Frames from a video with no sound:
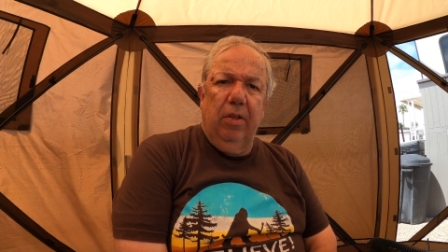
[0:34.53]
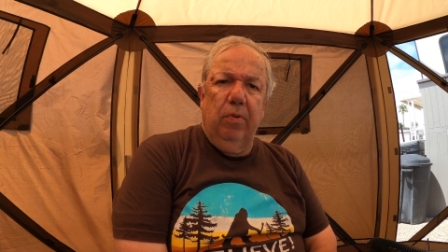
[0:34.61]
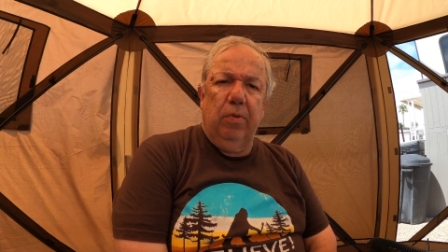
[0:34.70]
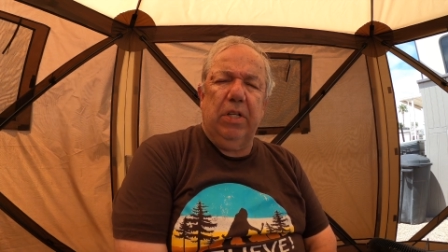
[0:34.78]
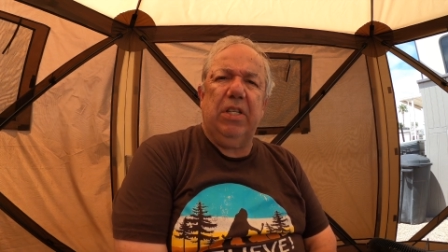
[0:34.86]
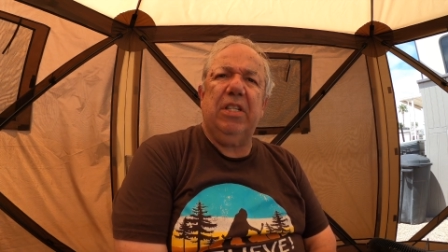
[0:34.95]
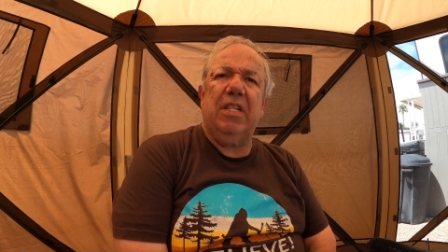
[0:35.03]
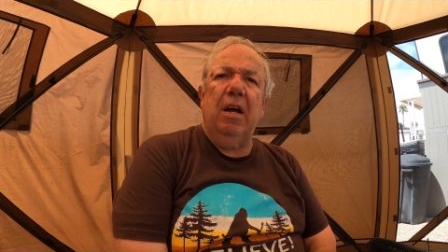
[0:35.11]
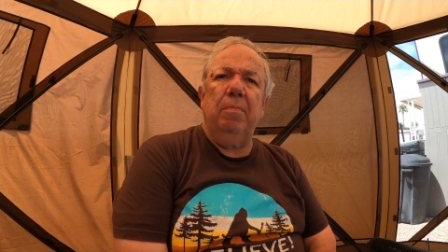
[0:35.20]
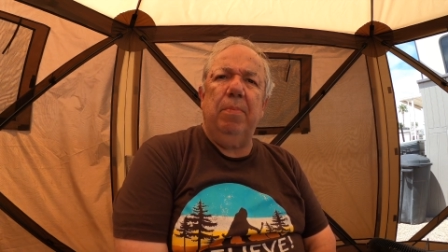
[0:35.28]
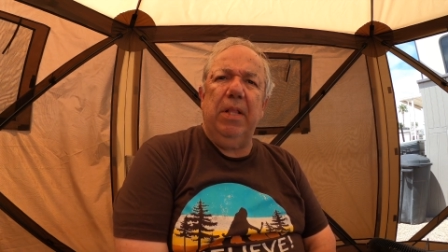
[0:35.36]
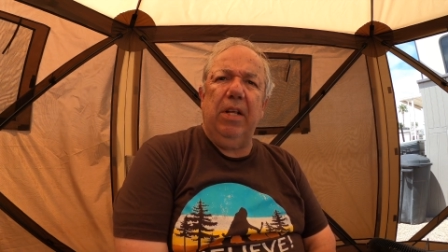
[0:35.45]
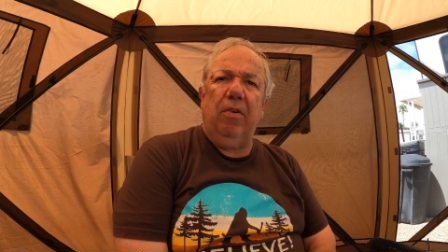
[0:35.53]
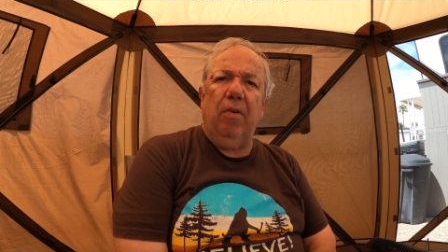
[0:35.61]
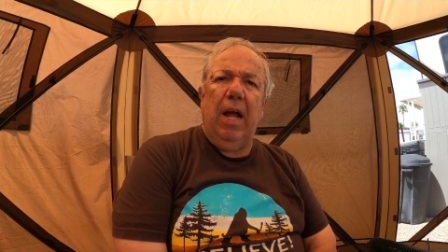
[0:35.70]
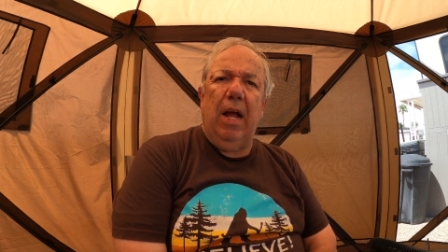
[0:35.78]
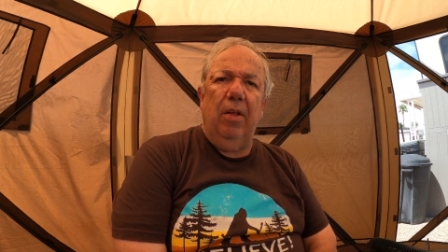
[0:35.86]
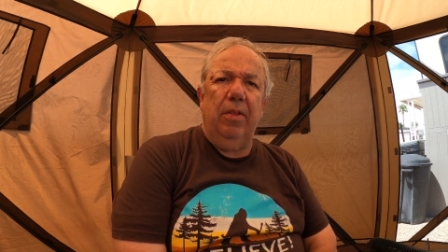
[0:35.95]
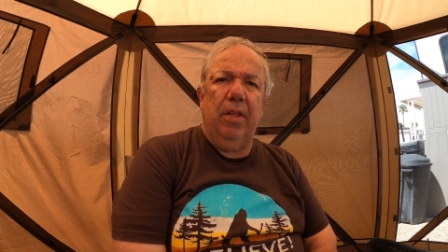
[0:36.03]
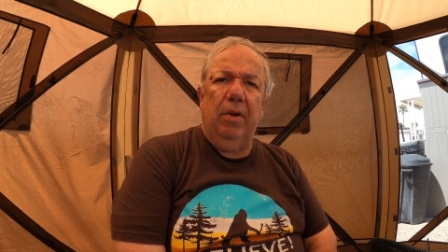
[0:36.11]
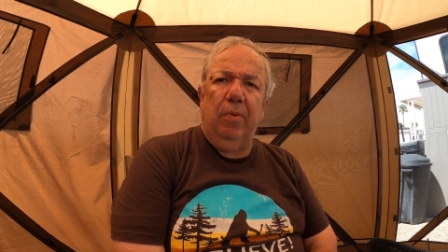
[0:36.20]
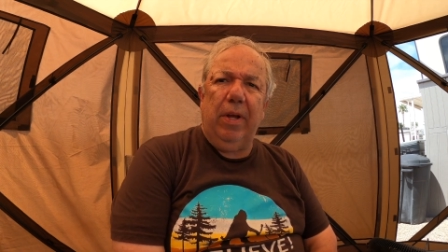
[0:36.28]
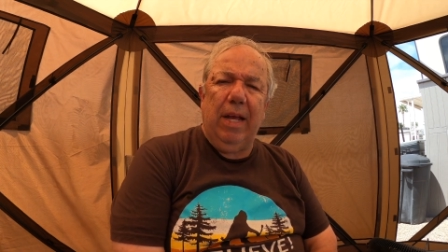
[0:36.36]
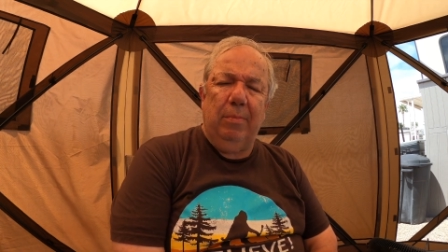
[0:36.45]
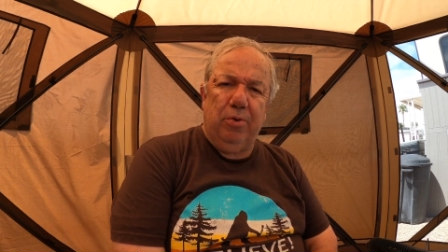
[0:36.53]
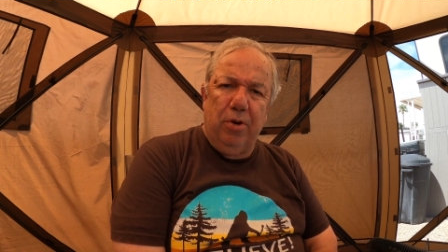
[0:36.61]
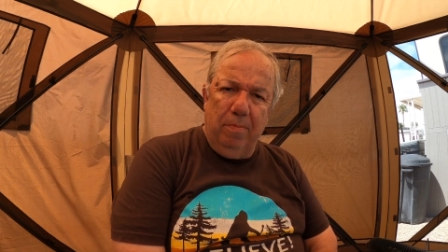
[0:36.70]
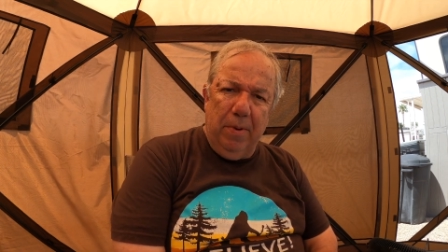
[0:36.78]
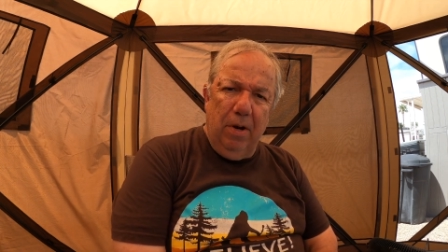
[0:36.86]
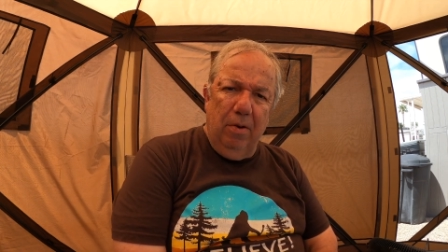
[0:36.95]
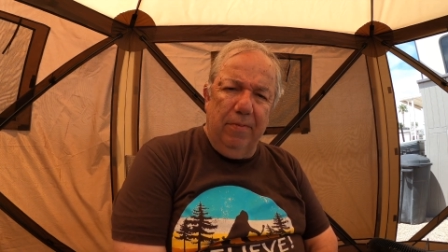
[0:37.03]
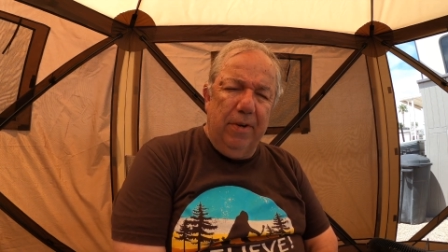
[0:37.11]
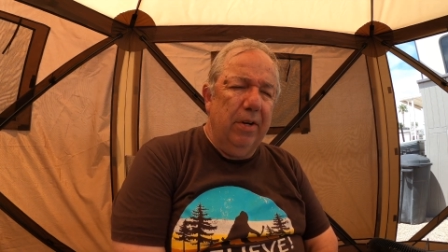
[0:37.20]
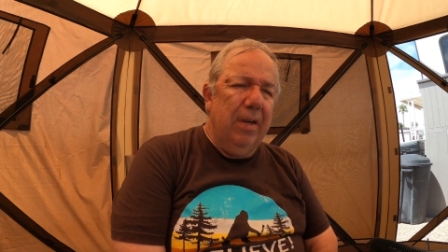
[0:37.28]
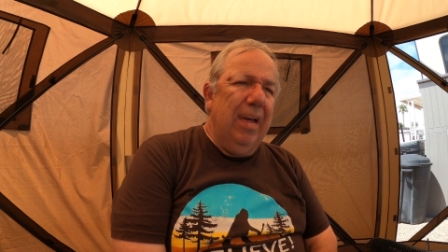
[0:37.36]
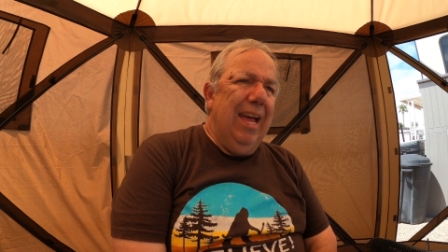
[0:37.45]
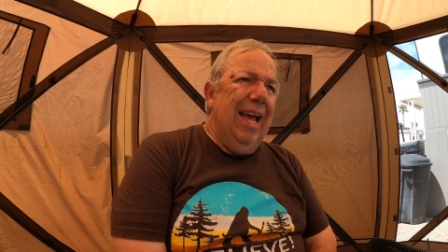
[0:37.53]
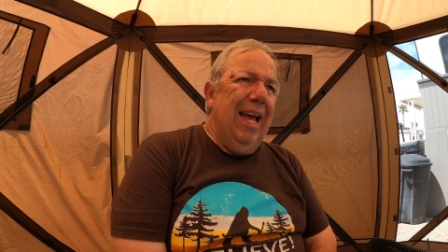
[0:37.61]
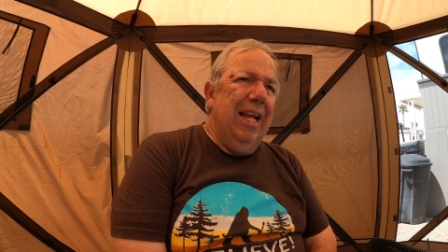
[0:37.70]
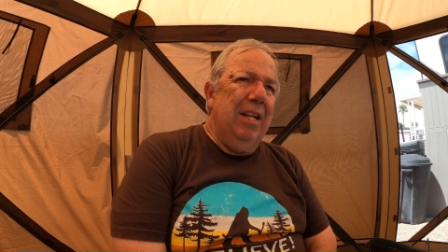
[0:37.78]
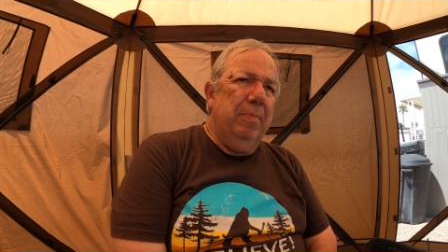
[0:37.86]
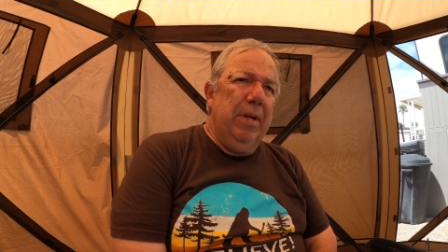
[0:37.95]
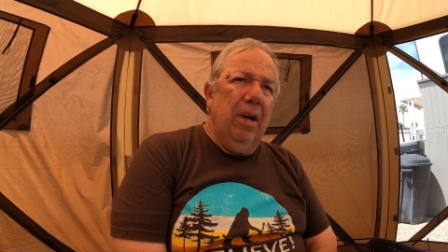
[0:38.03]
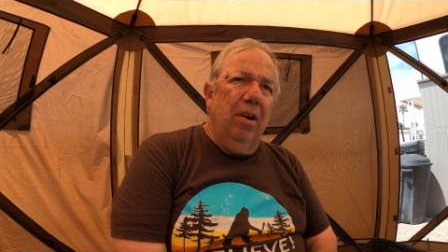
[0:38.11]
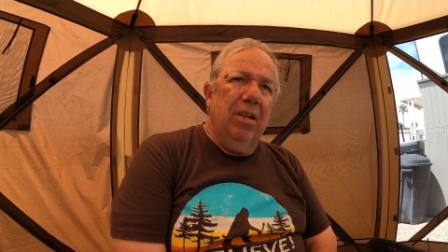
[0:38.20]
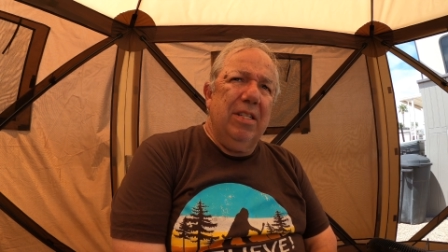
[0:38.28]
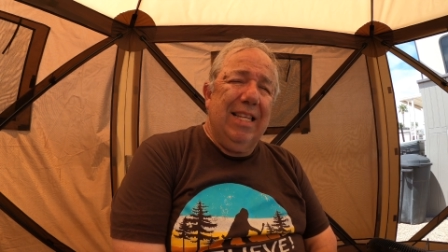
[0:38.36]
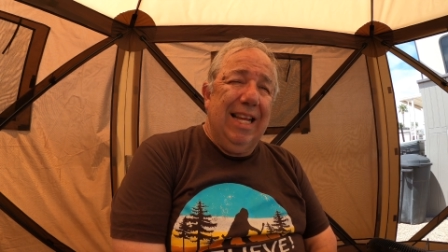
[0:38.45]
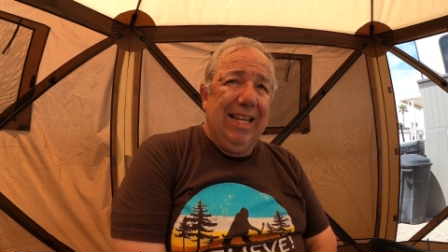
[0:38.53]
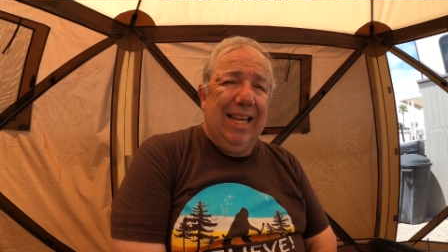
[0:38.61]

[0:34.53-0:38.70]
There was a stump in the ground that we kept tripping over, and to be honest, that